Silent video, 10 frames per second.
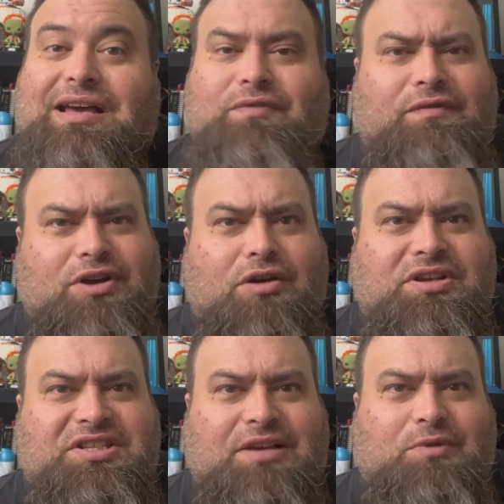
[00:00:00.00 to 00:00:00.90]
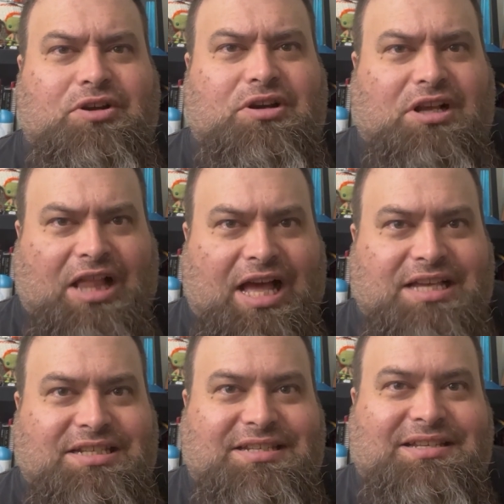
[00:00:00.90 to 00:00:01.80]
Have you ever noticed that when you're in a
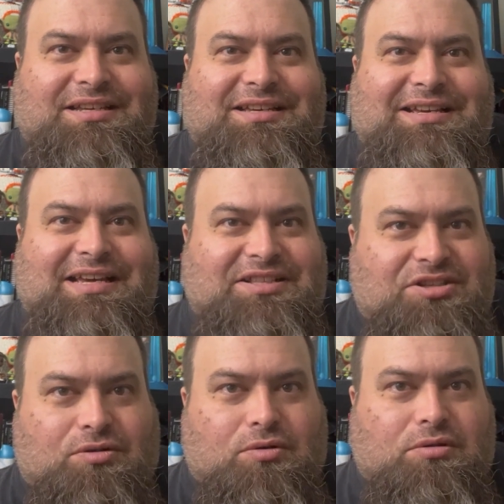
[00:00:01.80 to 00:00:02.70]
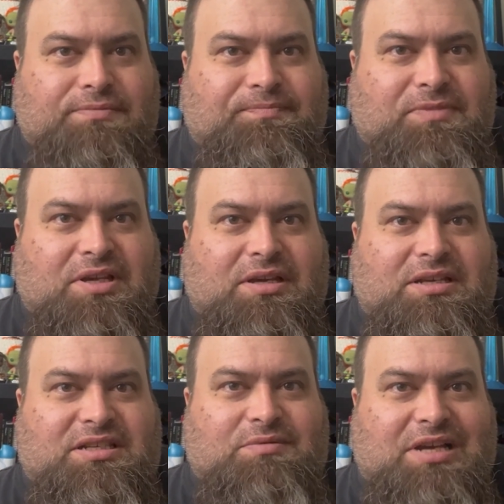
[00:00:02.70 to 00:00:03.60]
class in school,
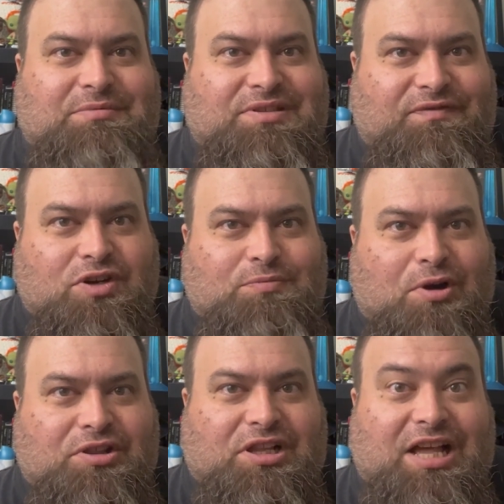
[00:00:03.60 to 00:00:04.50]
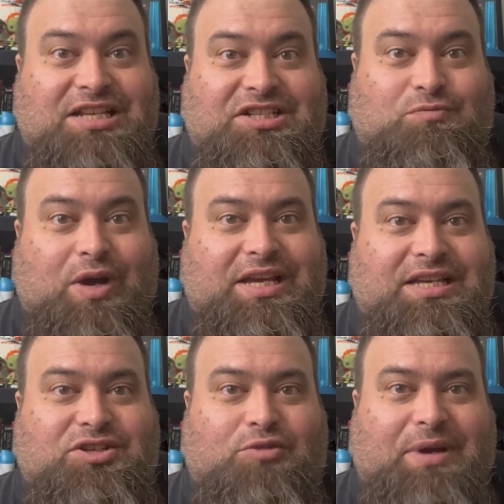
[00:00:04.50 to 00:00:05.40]
sometimes the first part of the class is way
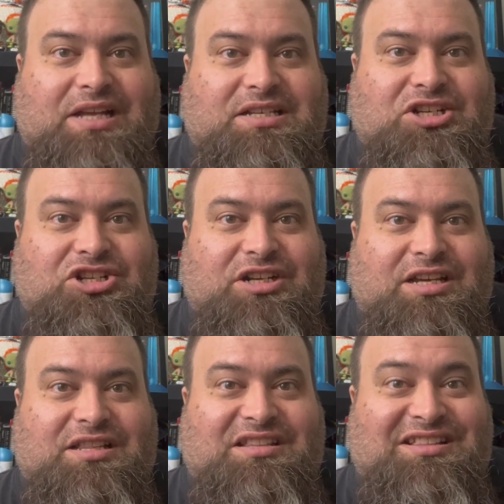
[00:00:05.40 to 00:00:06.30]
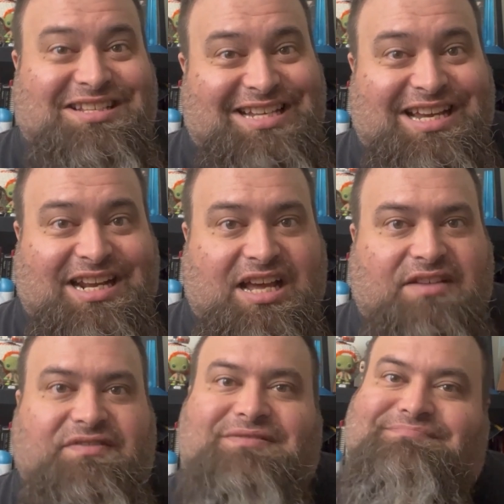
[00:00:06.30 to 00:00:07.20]
easier to pay attention in than the second
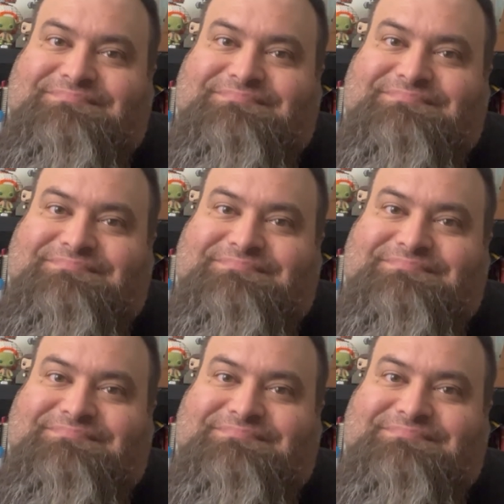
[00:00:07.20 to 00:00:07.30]
half?